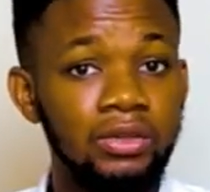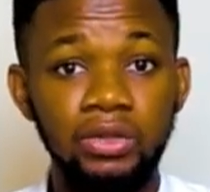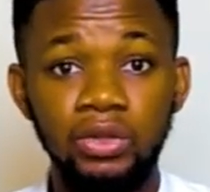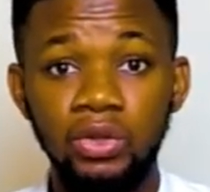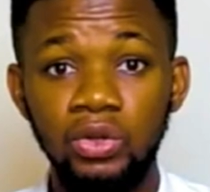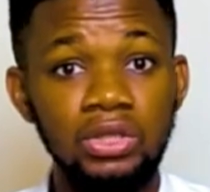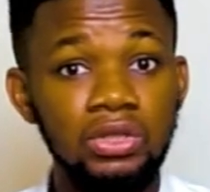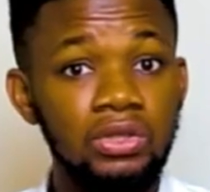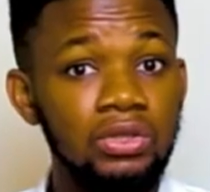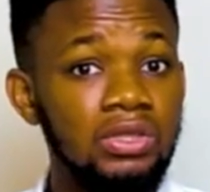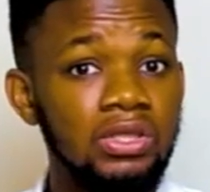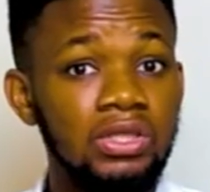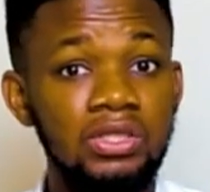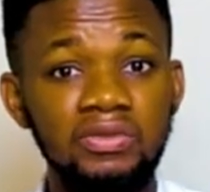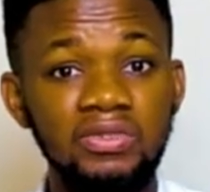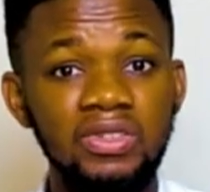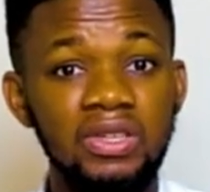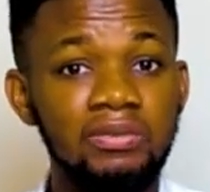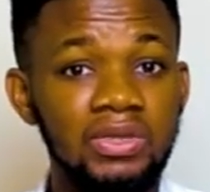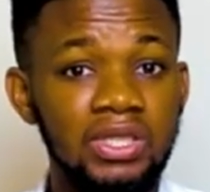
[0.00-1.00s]
going to the
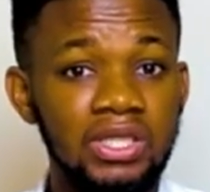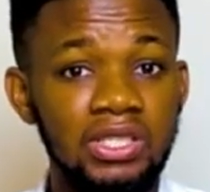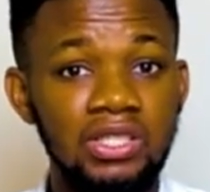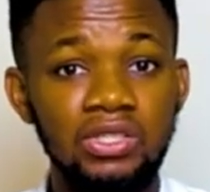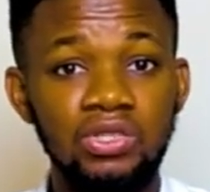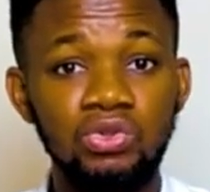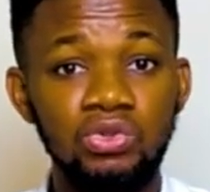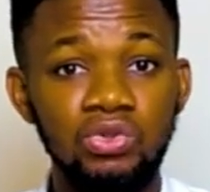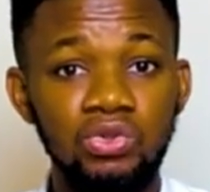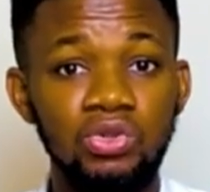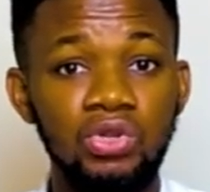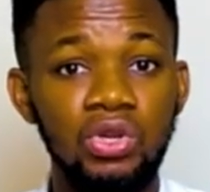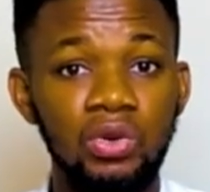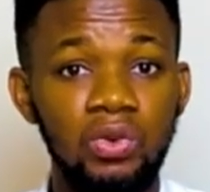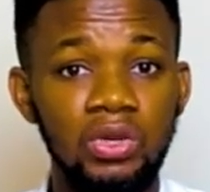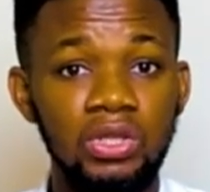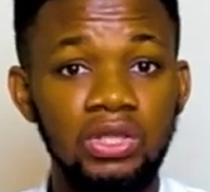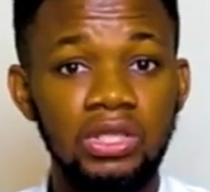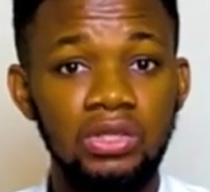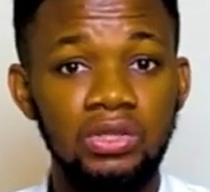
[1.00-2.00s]
different places you do not
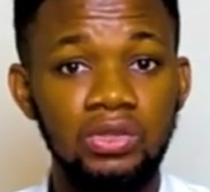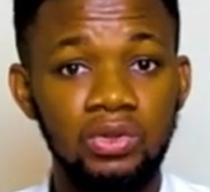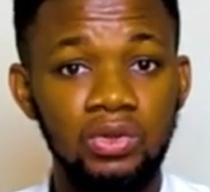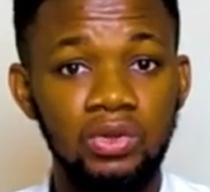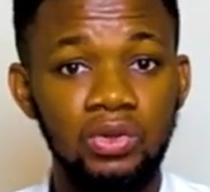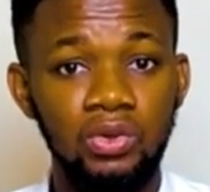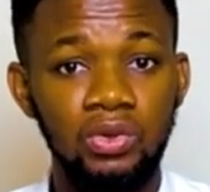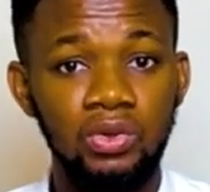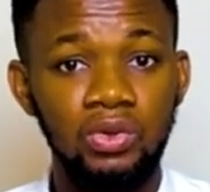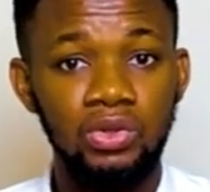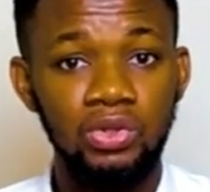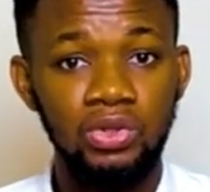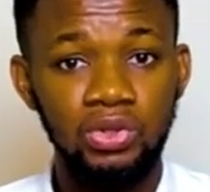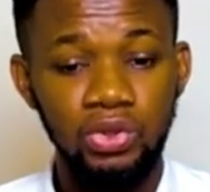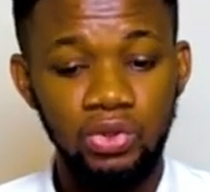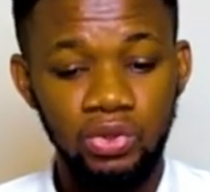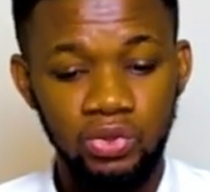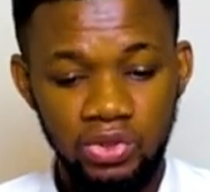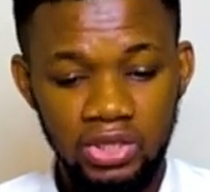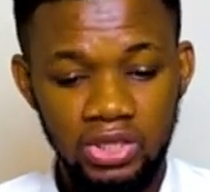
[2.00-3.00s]
want it to go.
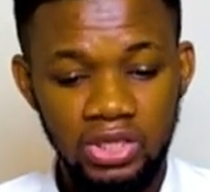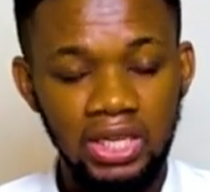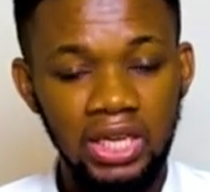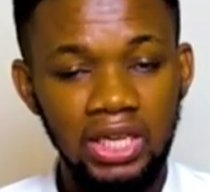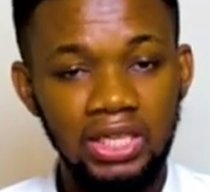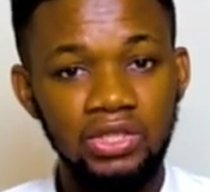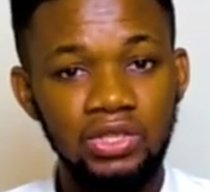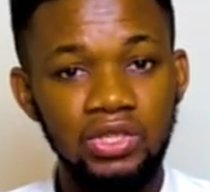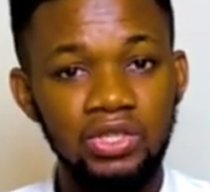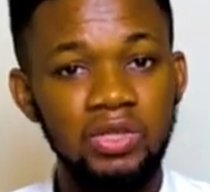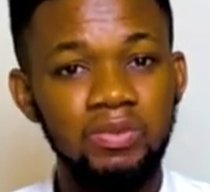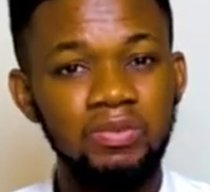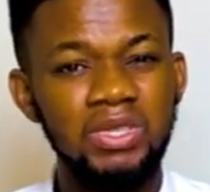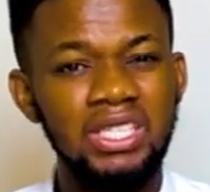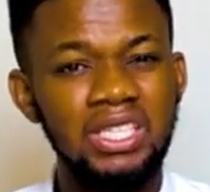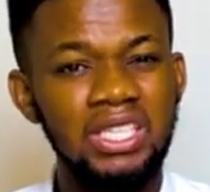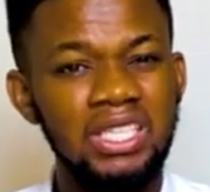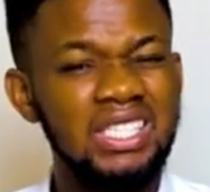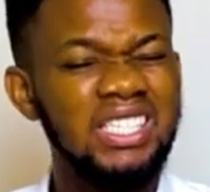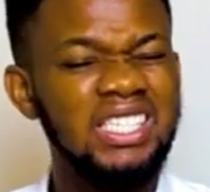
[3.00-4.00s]
So you see that your
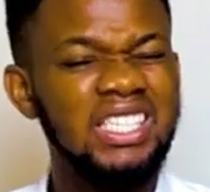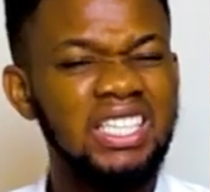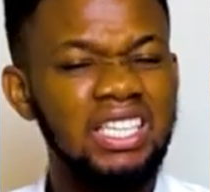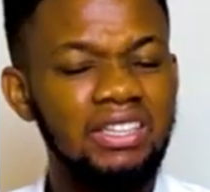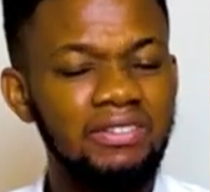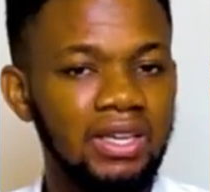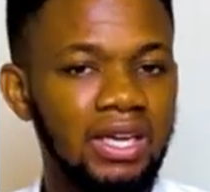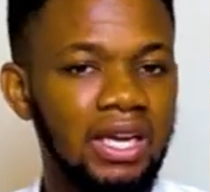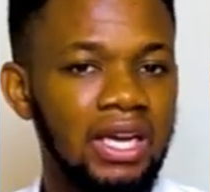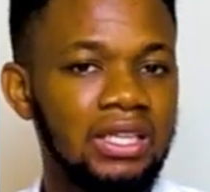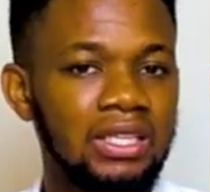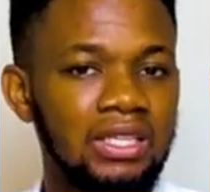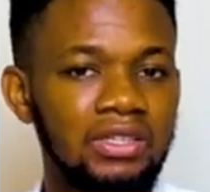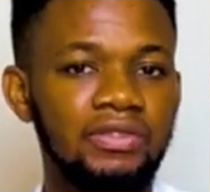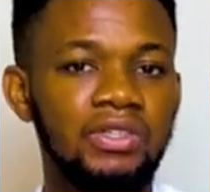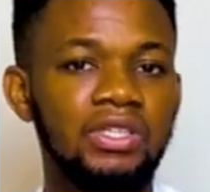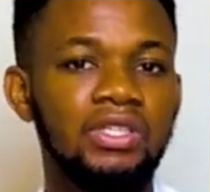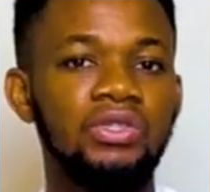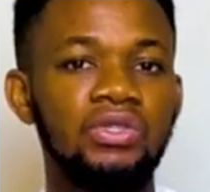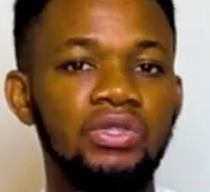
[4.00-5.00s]
speed is significantly
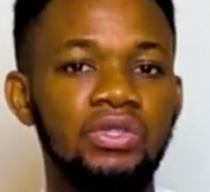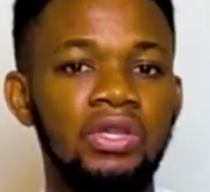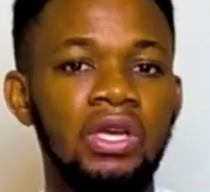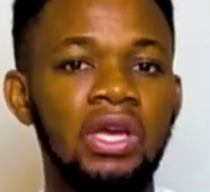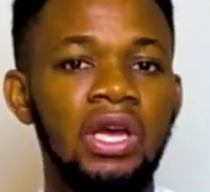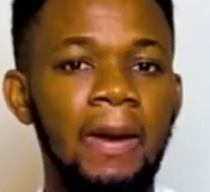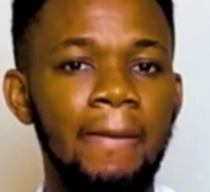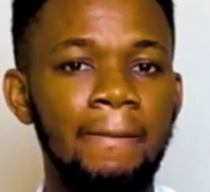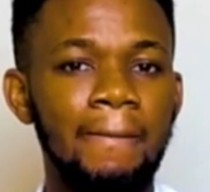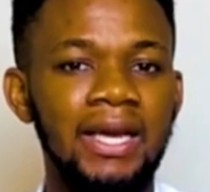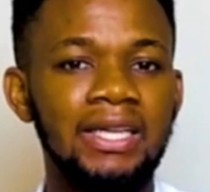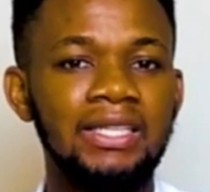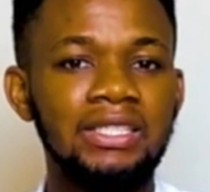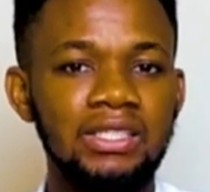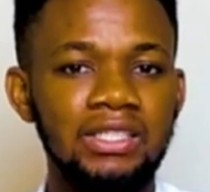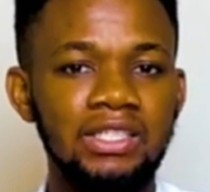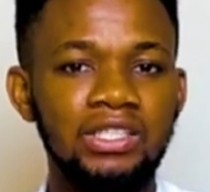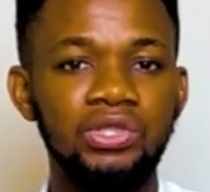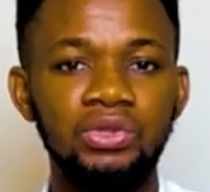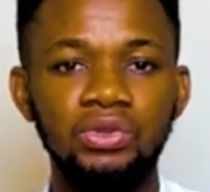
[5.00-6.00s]
reduced by
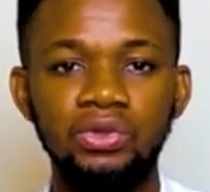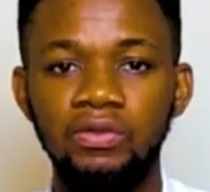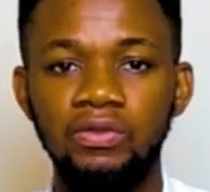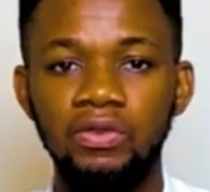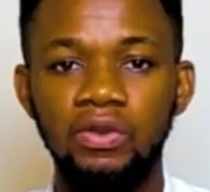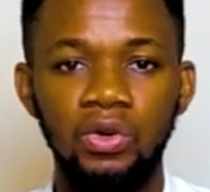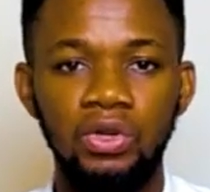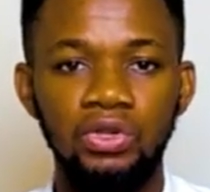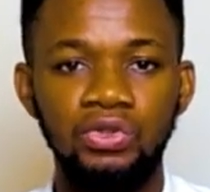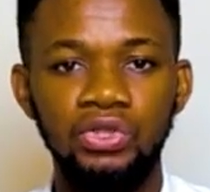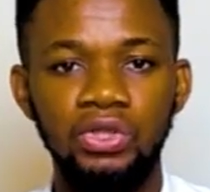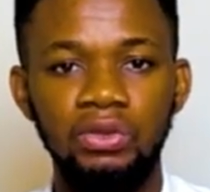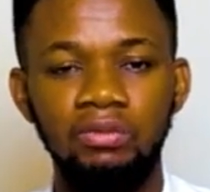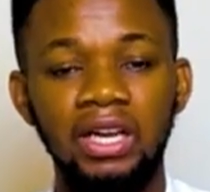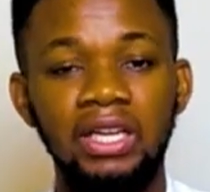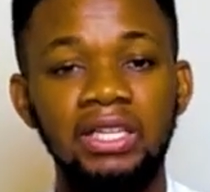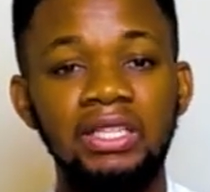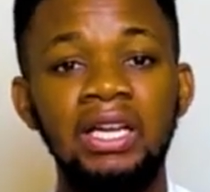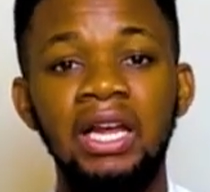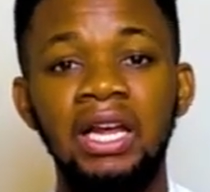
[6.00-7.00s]
this issue of a wandering
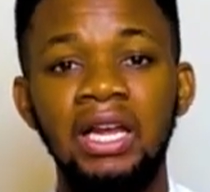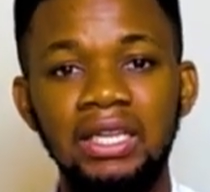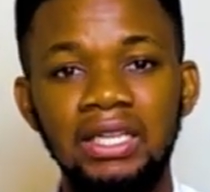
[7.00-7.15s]
mind.